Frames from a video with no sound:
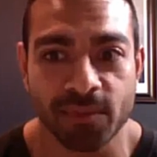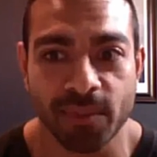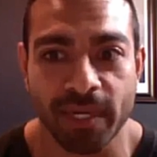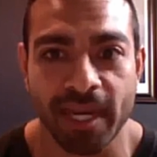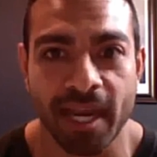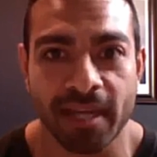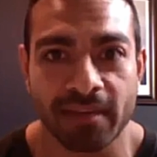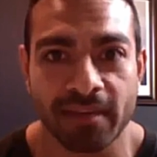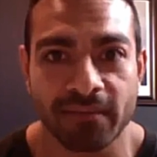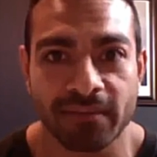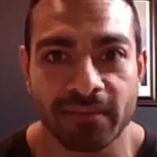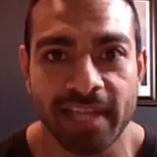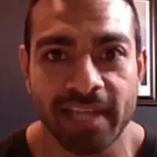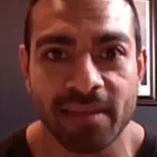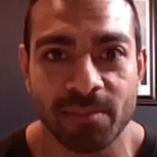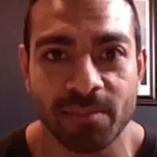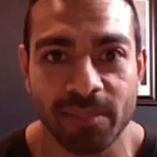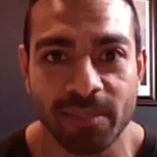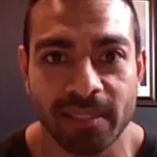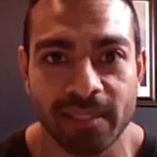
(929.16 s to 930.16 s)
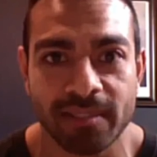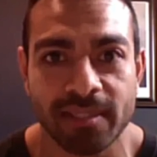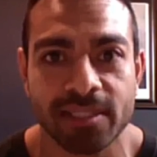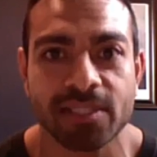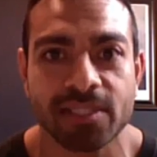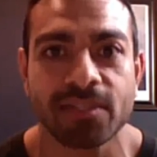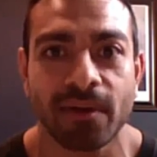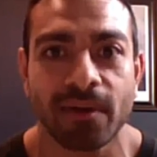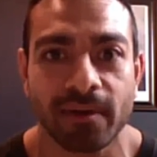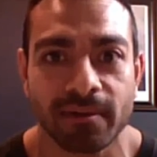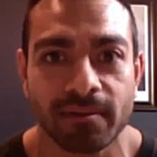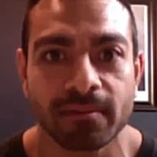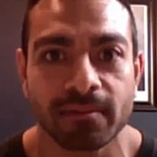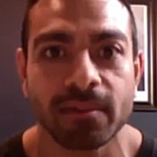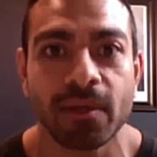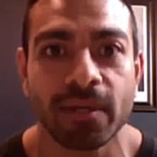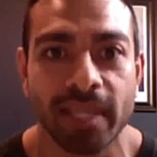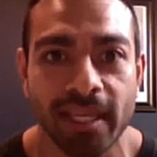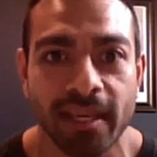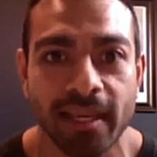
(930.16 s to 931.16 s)
what kind of led me to start
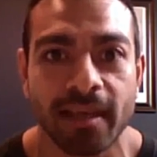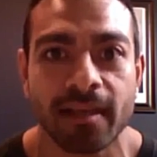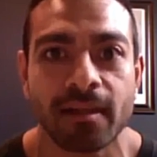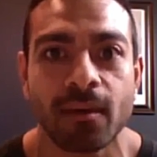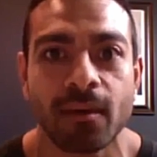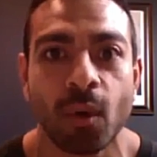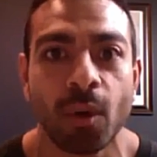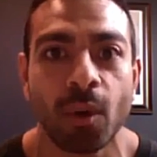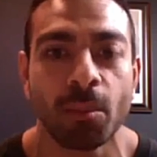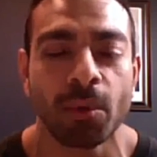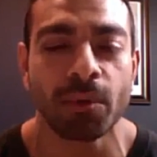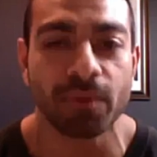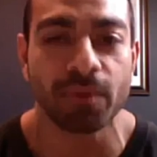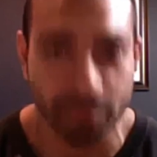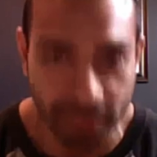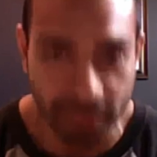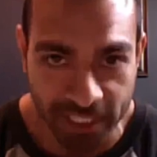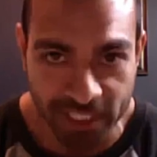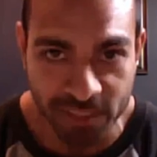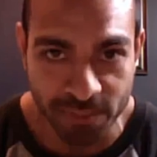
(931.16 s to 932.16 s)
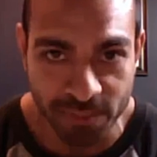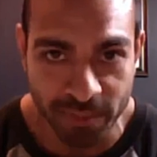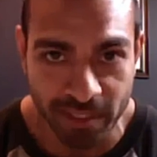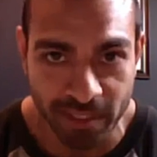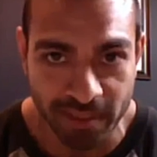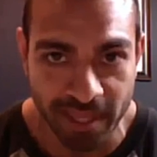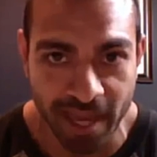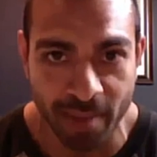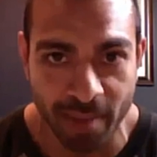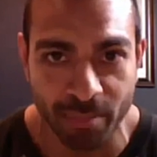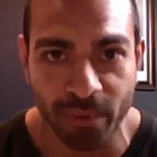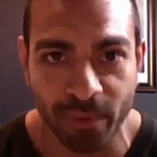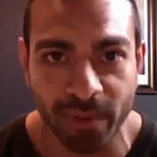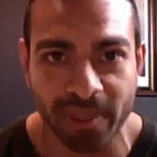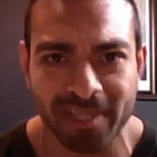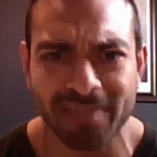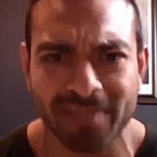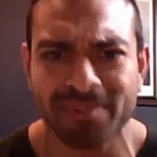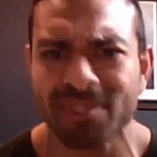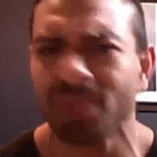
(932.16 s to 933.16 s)
looking at hormone replacement at that
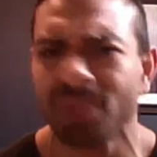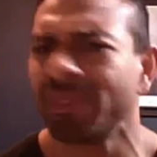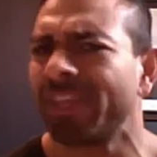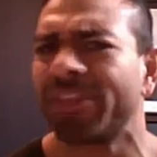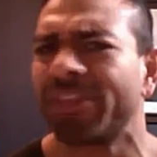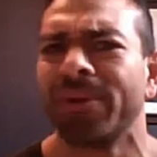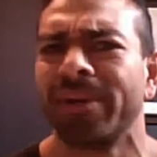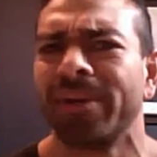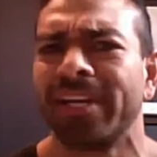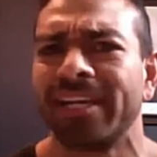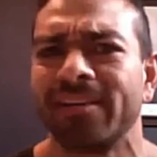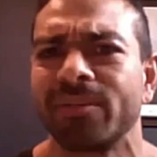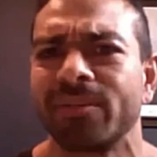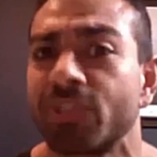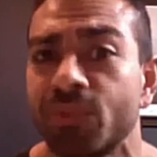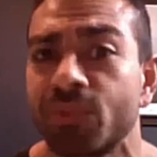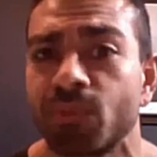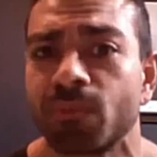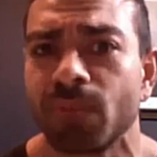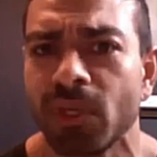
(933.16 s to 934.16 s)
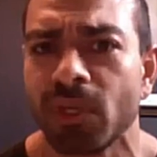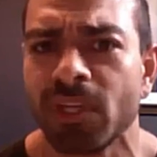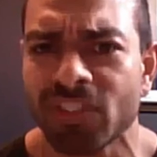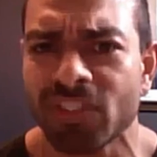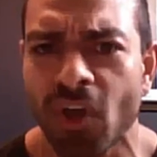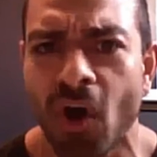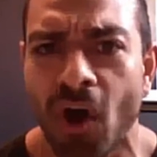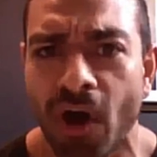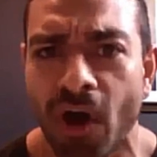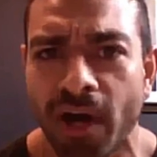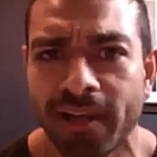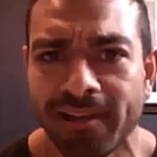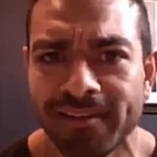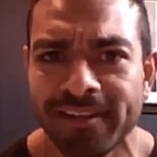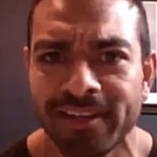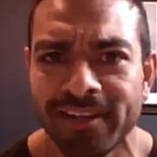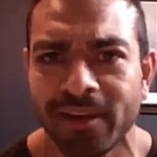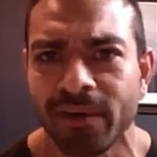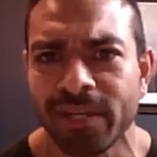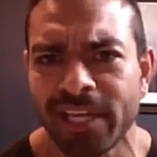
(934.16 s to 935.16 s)
point. I was only 30, which is, it's odd,
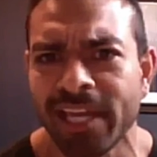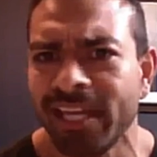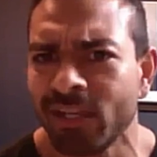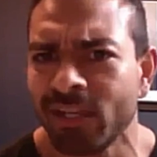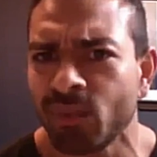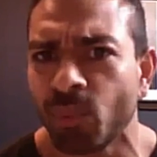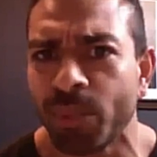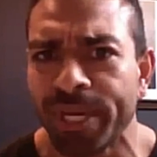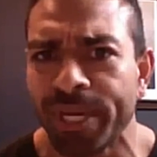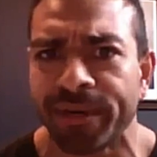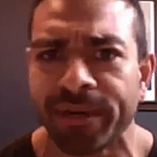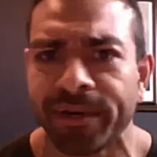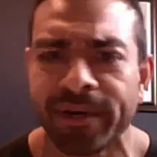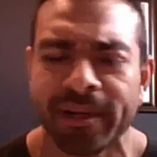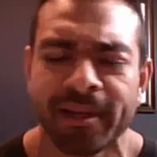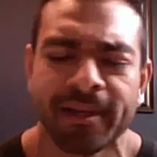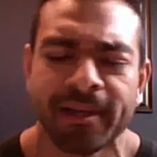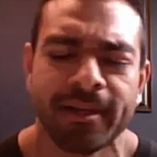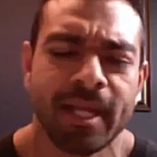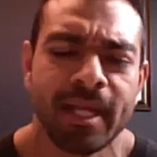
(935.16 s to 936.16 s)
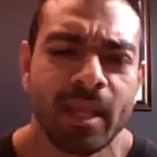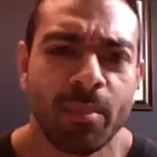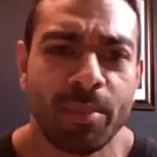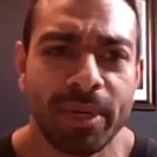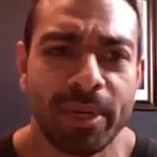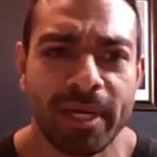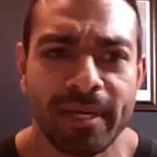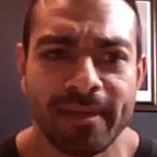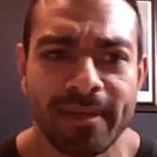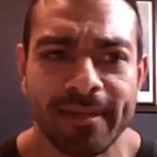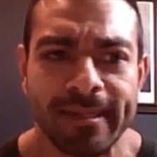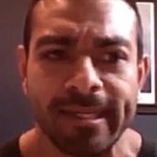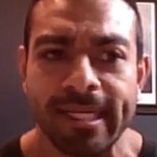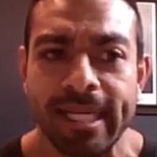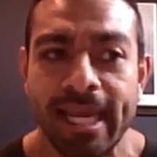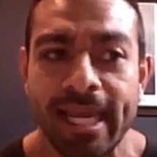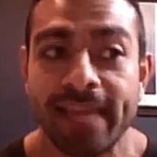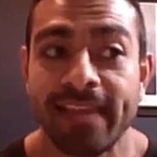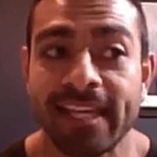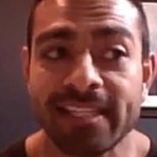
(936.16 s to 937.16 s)
you know, it is weird, but.
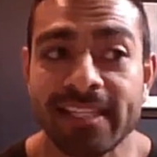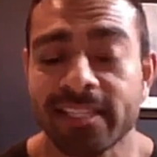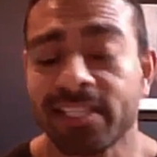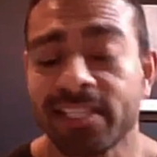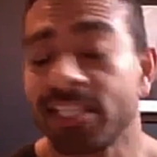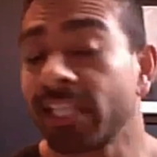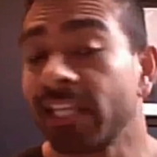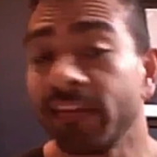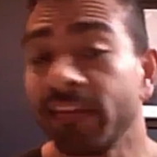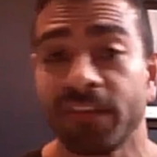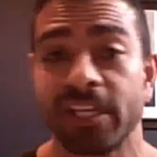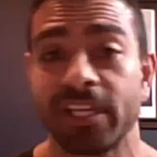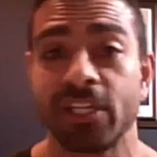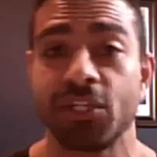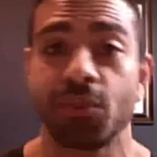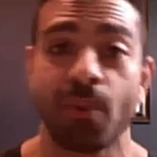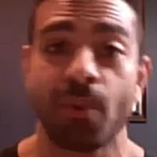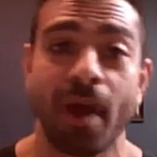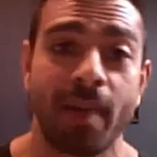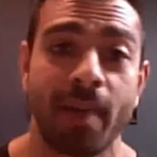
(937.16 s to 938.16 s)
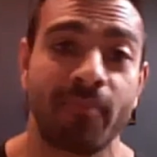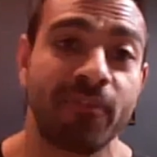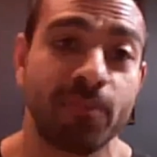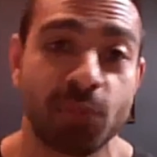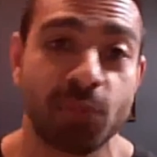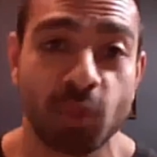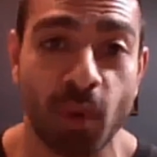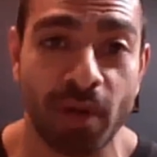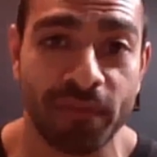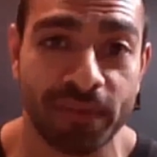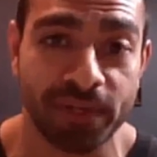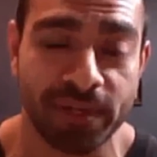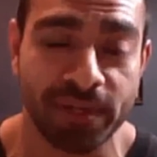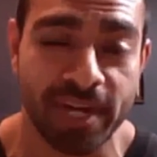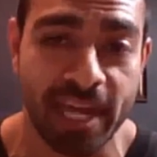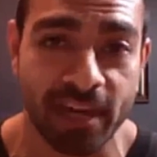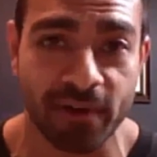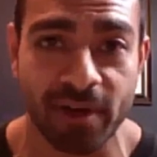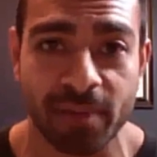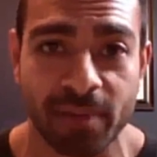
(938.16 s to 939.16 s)
And that's a significant drop from 1,200
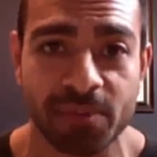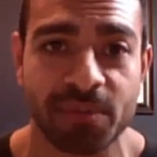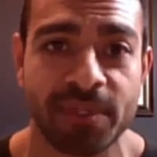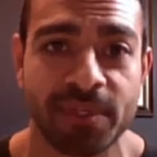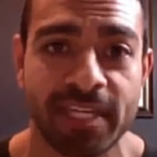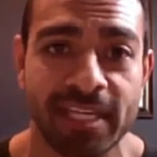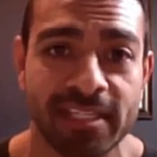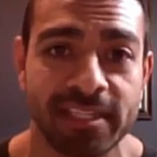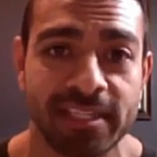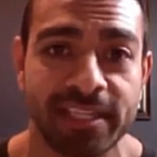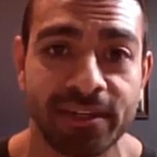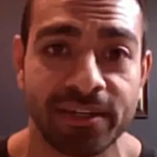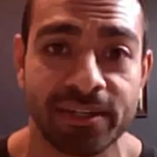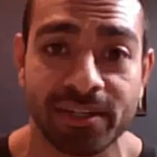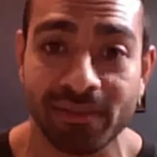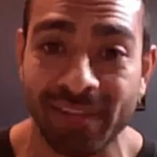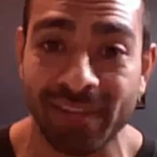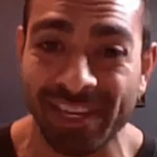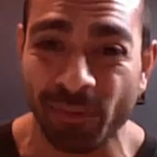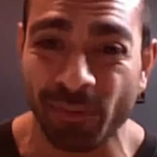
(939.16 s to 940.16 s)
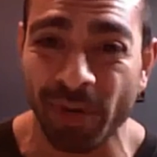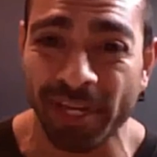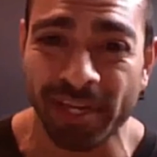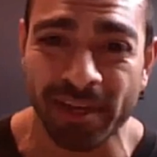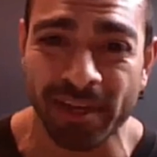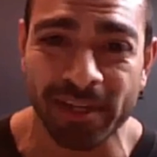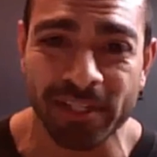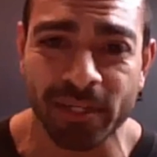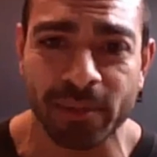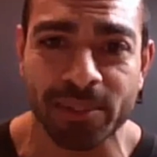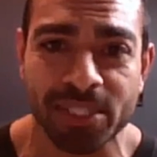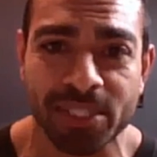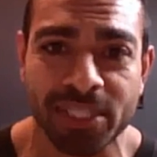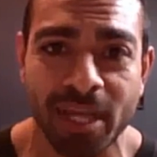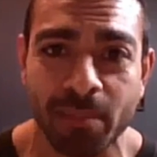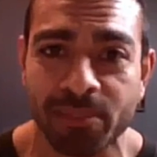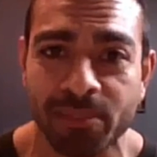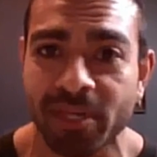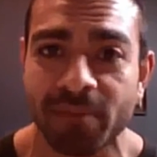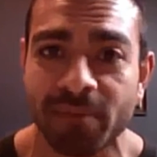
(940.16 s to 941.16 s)
nanograms per deciliter to like, right, you know,
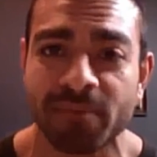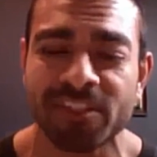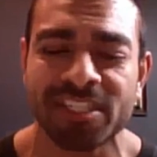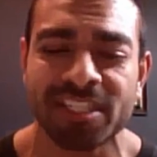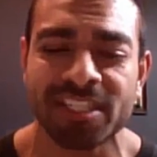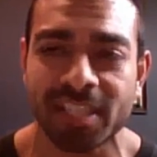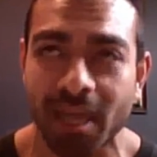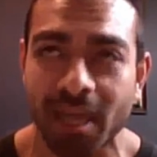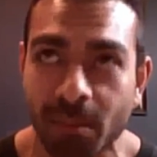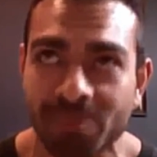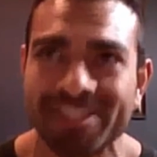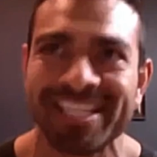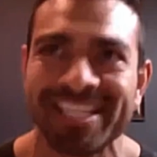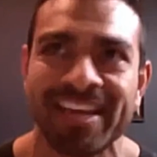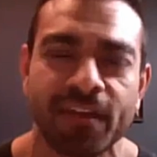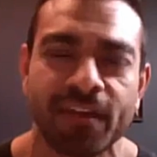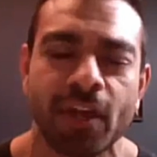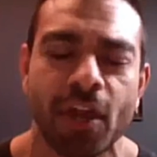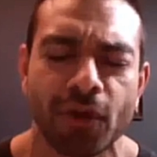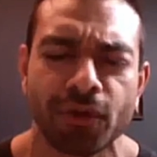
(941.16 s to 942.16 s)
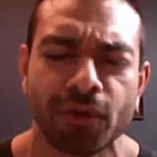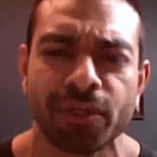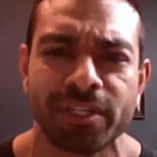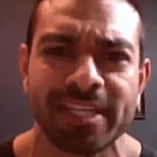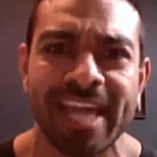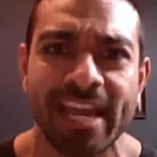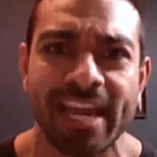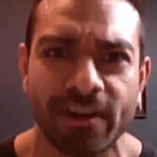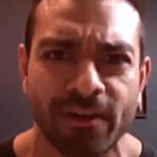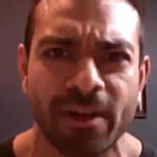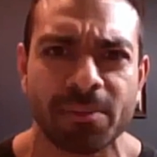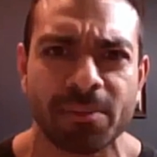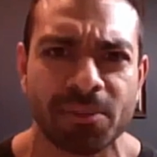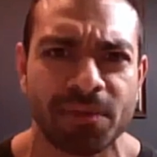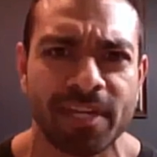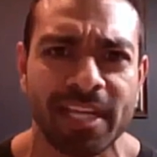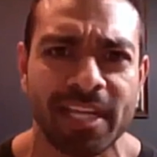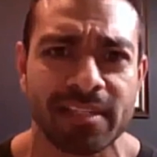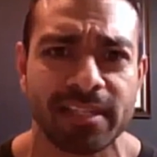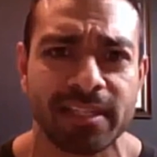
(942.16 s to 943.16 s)
sub 700 nanograms
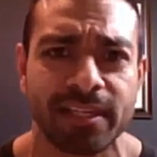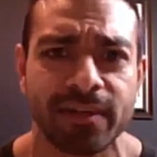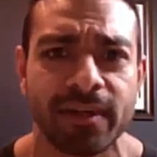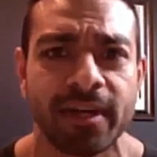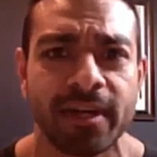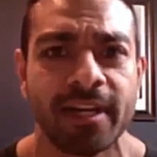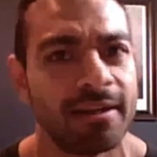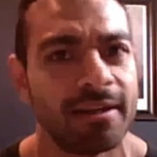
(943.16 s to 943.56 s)
per deciliter.